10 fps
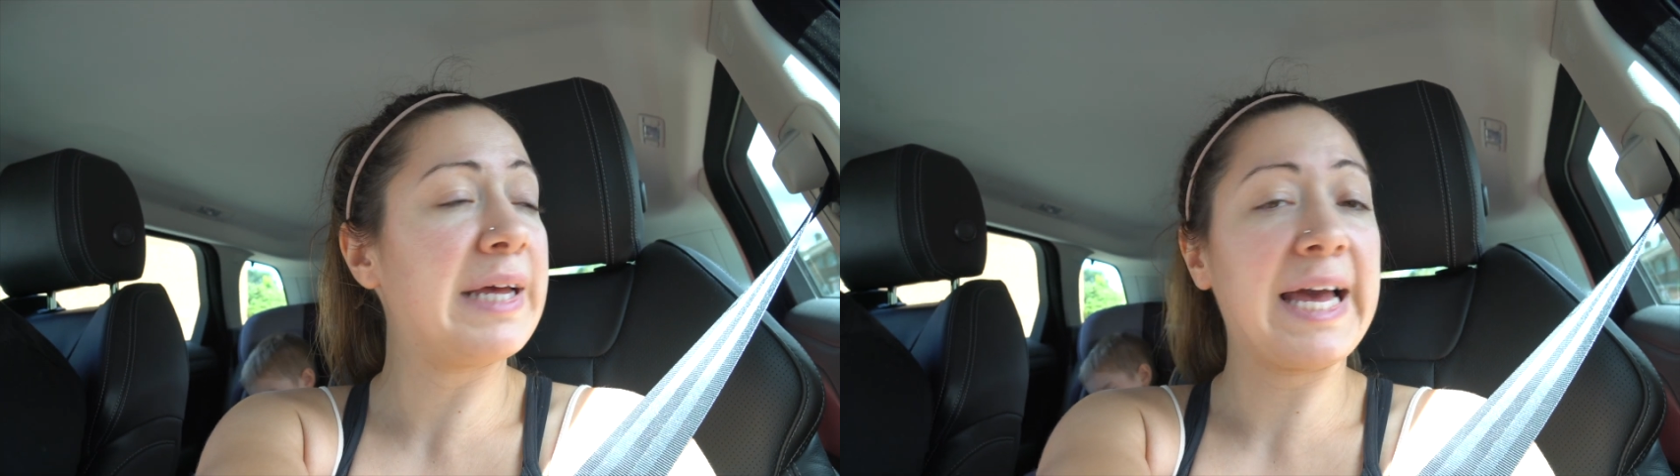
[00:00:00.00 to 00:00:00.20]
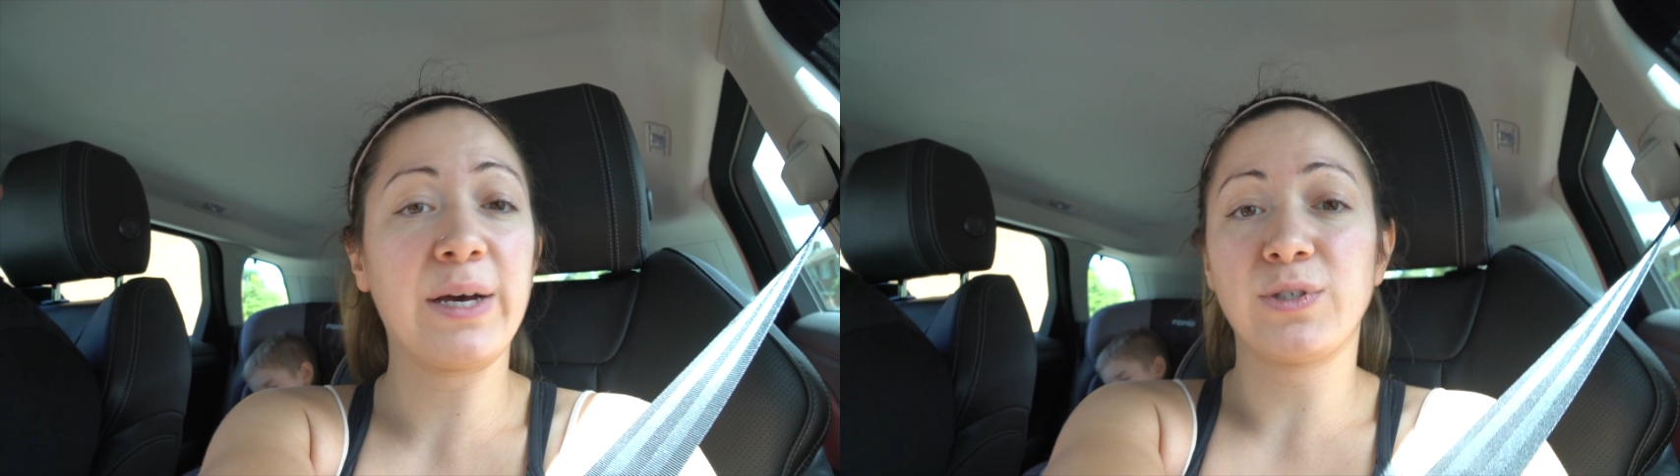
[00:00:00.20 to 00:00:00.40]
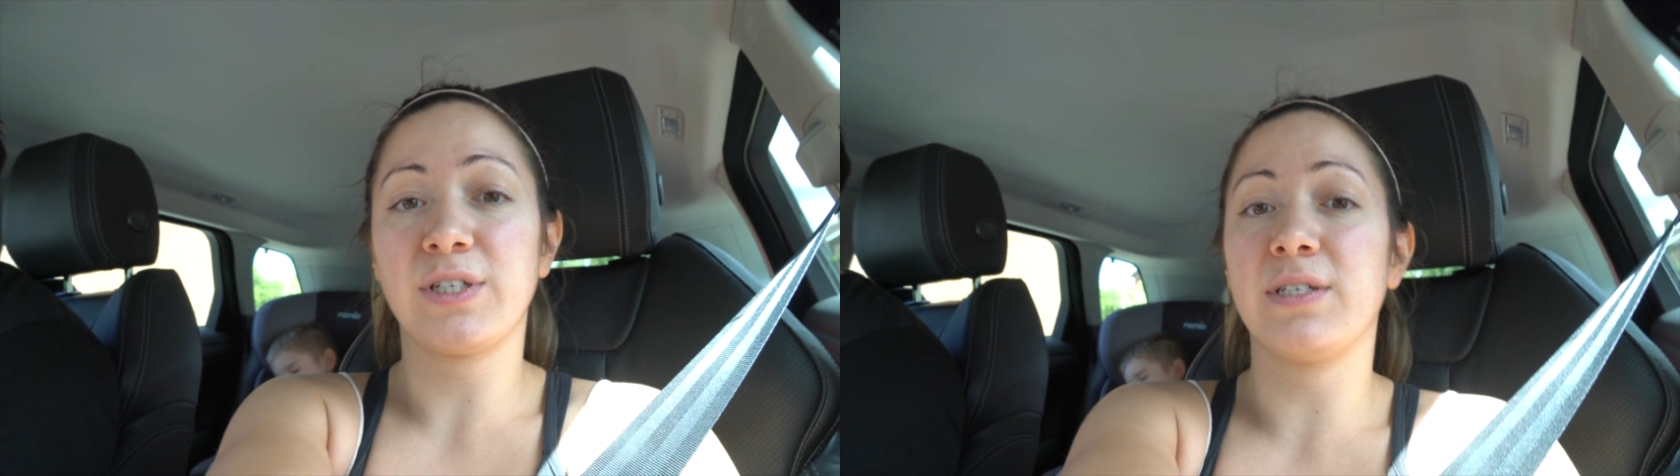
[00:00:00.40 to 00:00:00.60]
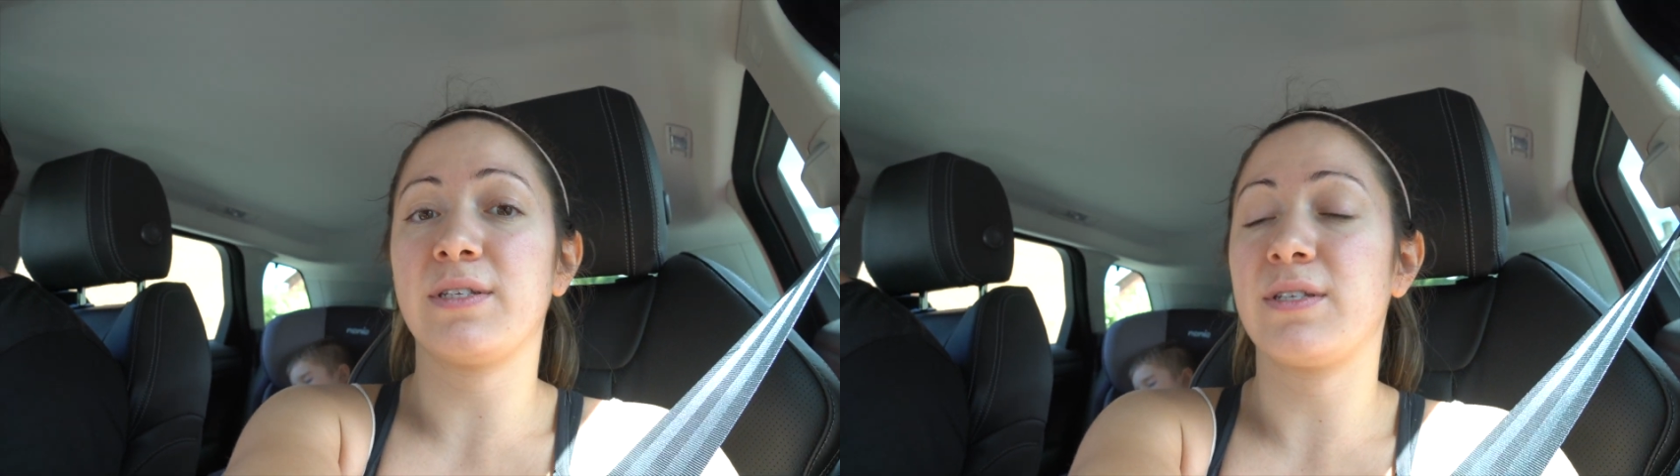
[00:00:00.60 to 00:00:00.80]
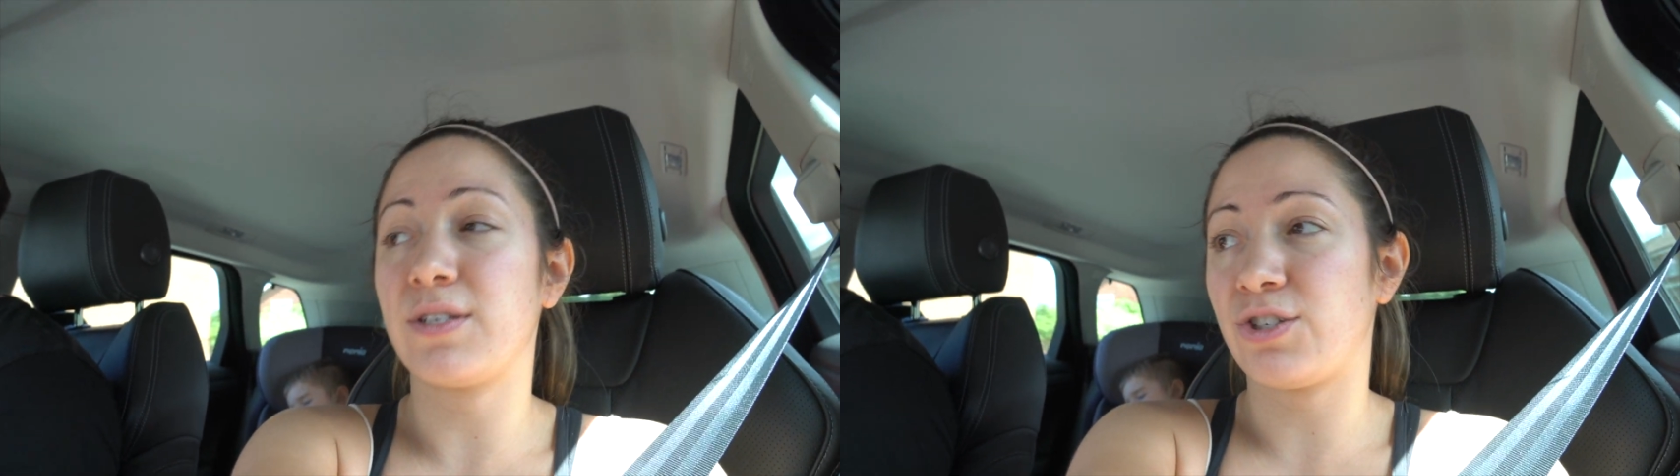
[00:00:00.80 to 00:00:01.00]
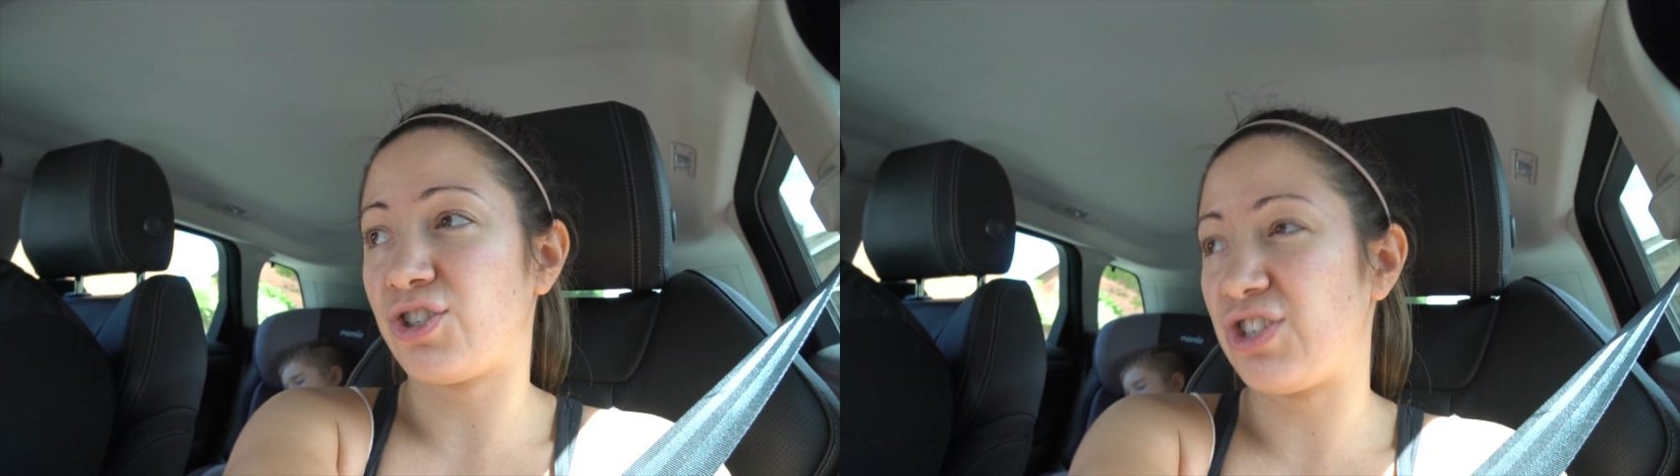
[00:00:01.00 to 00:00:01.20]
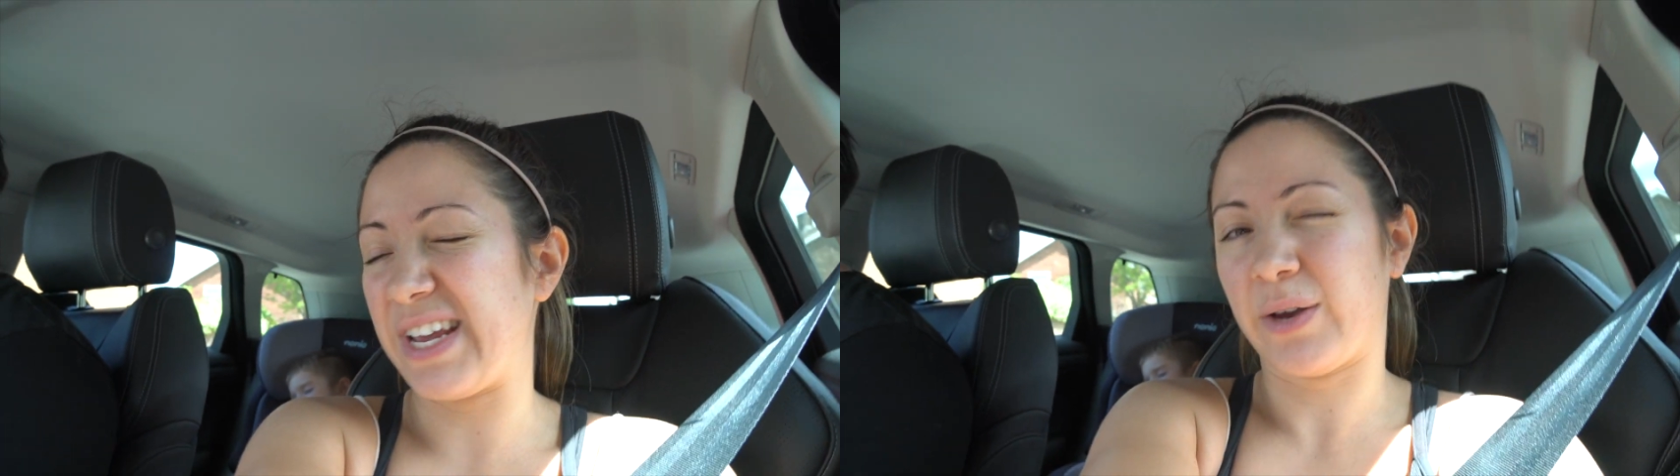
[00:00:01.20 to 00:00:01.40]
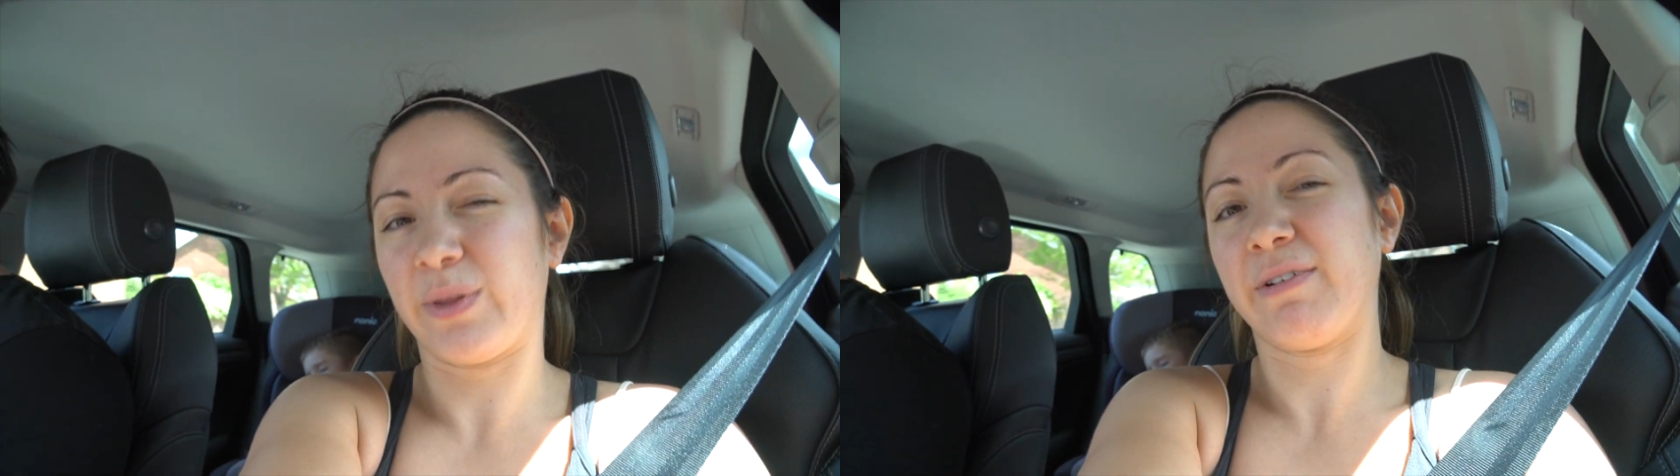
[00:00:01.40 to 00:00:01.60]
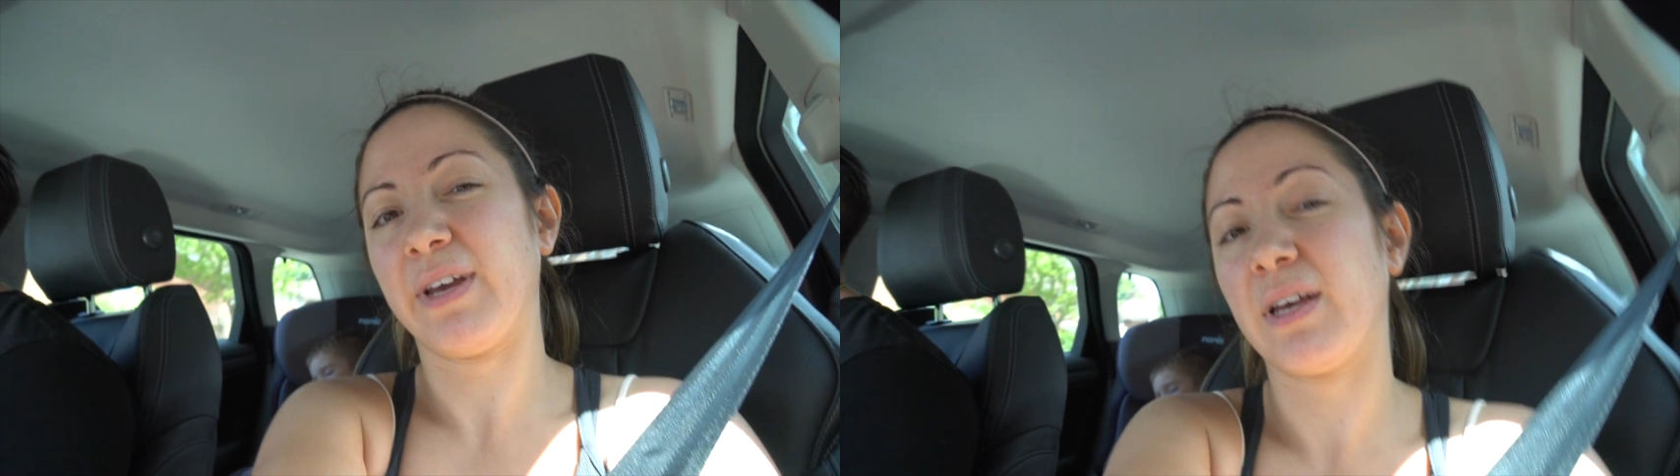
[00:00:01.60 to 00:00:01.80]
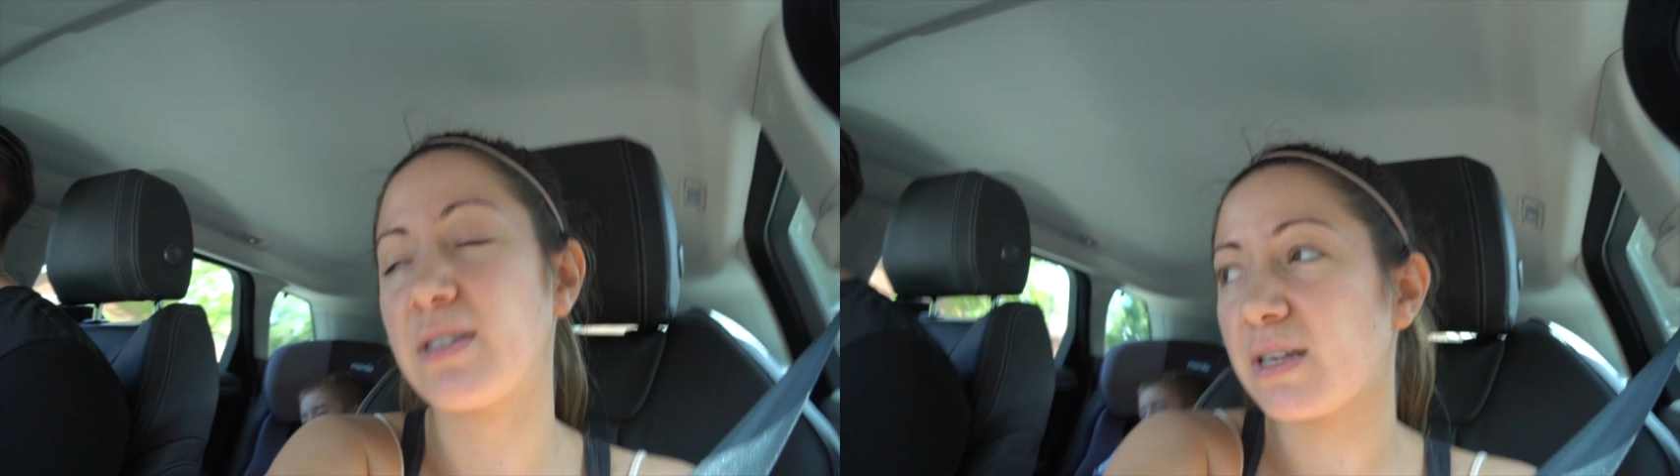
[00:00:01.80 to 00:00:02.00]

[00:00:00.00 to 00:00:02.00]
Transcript: Howden's to just check whether it